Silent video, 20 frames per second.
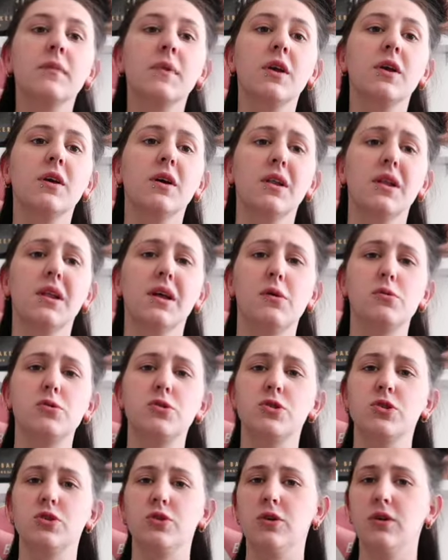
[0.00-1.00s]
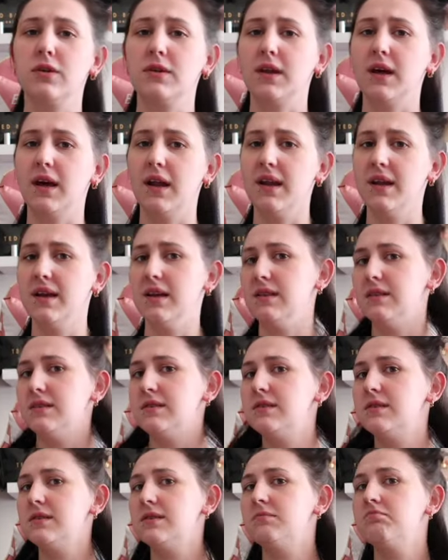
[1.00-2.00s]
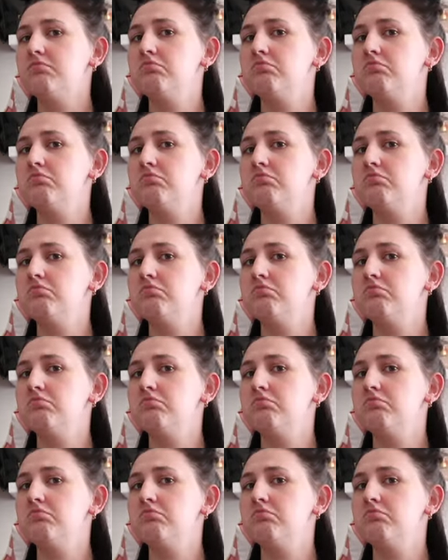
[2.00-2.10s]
Look at how short that is.